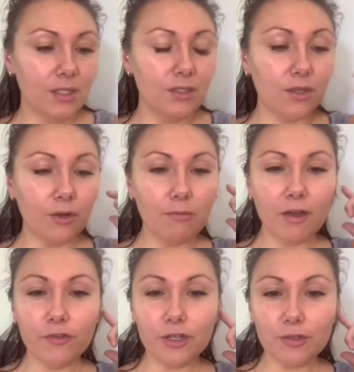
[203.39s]
So
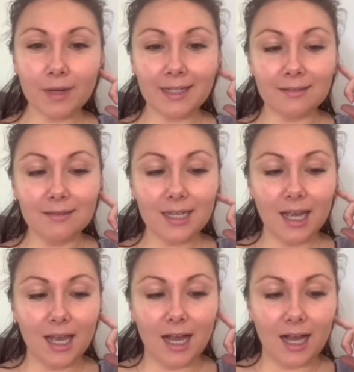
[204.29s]
my first round,
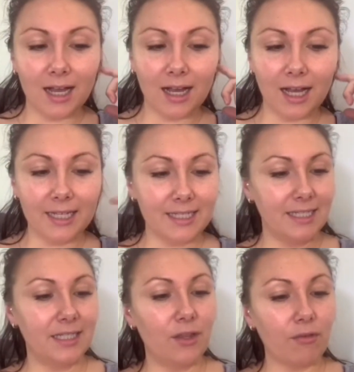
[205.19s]
I
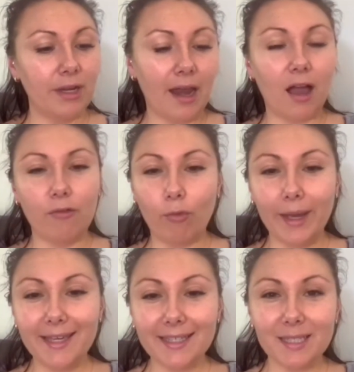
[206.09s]
did 3.5
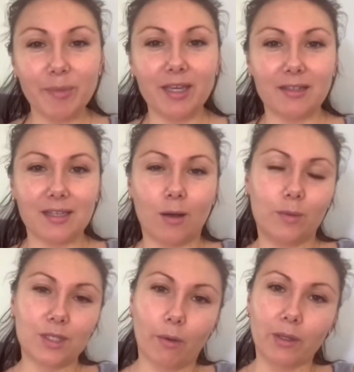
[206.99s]
weeks because I
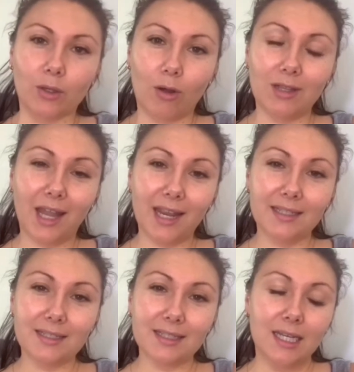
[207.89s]
was going on
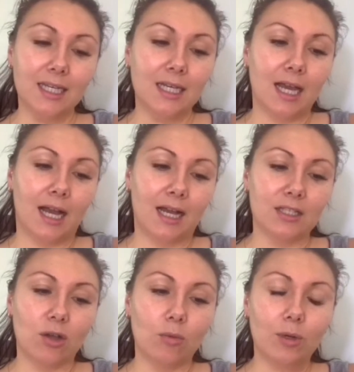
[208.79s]
holidays.
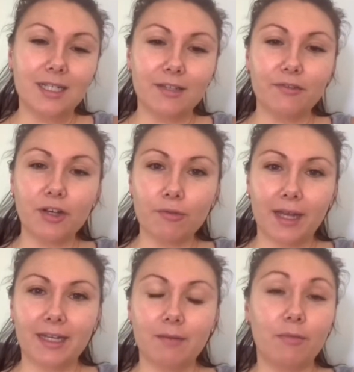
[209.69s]
So I wanted to fit a
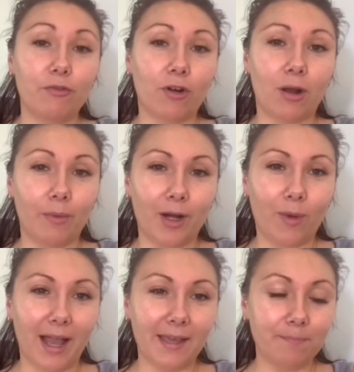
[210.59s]
round in before I went
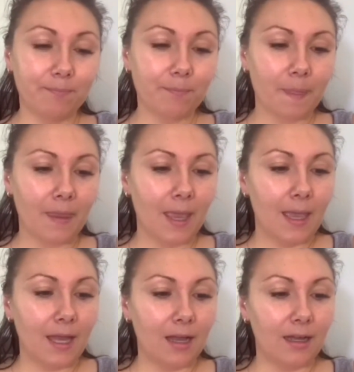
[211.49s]
away.
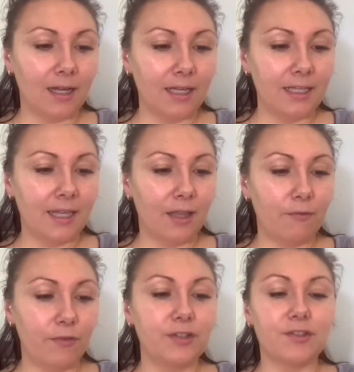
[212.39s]
In
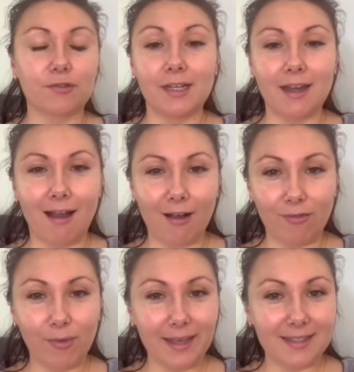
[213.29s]
that first
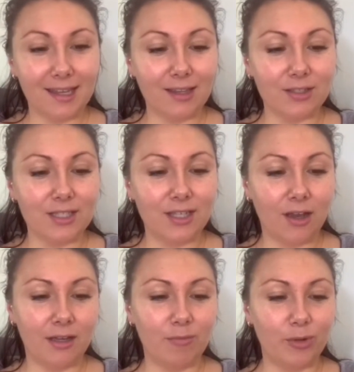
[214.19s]
3.5 weeks, I lost
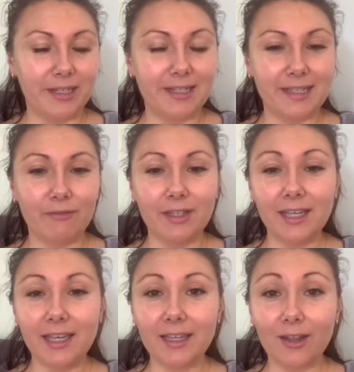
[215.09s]

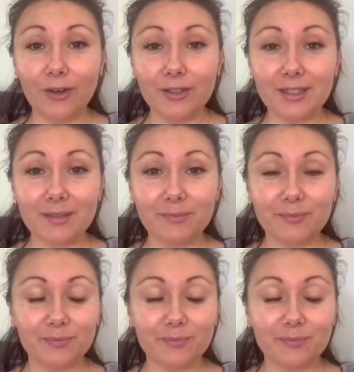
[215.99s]
9.7 kilos.